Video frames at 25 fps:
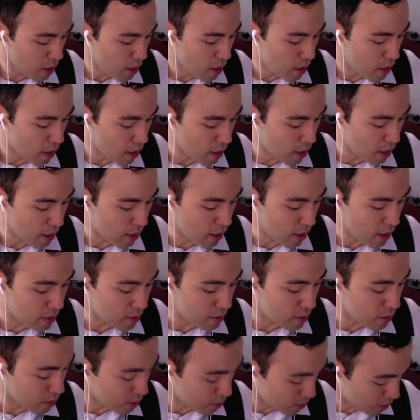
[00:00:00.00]

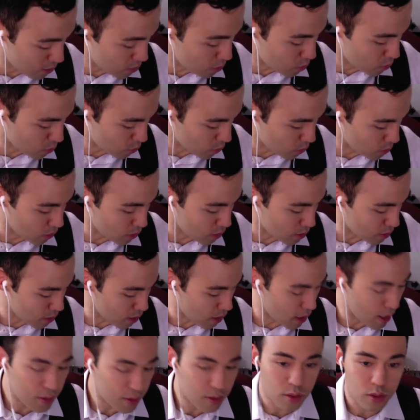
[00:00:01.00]
And indeed, when we look at the
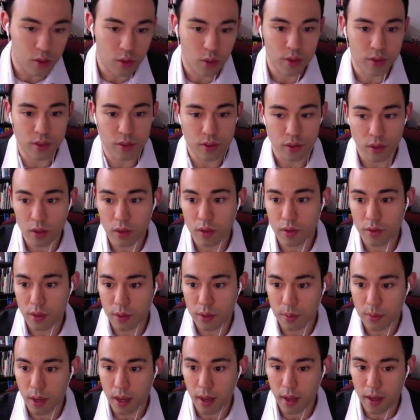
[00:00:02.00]
answer choices, all of
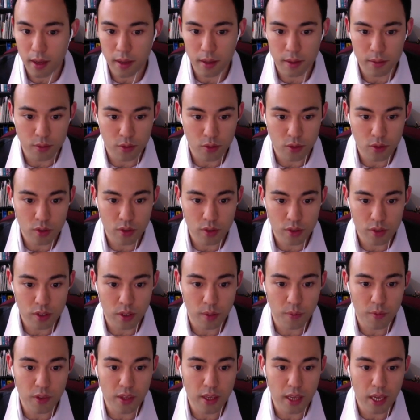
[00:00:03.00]
them have
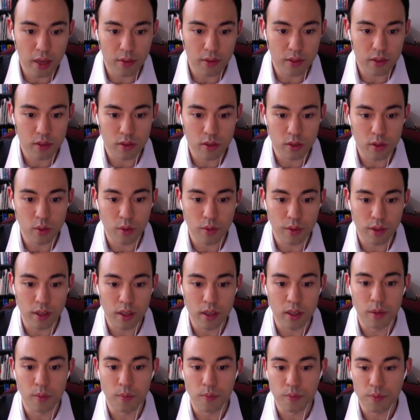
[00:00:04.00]
something having to do with
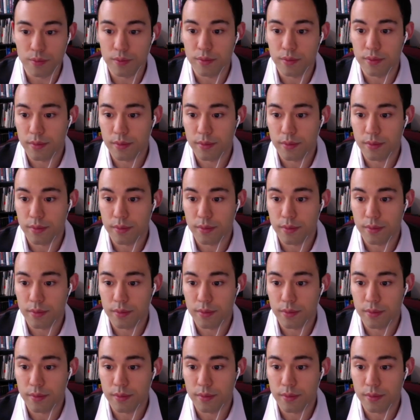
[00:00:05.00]
m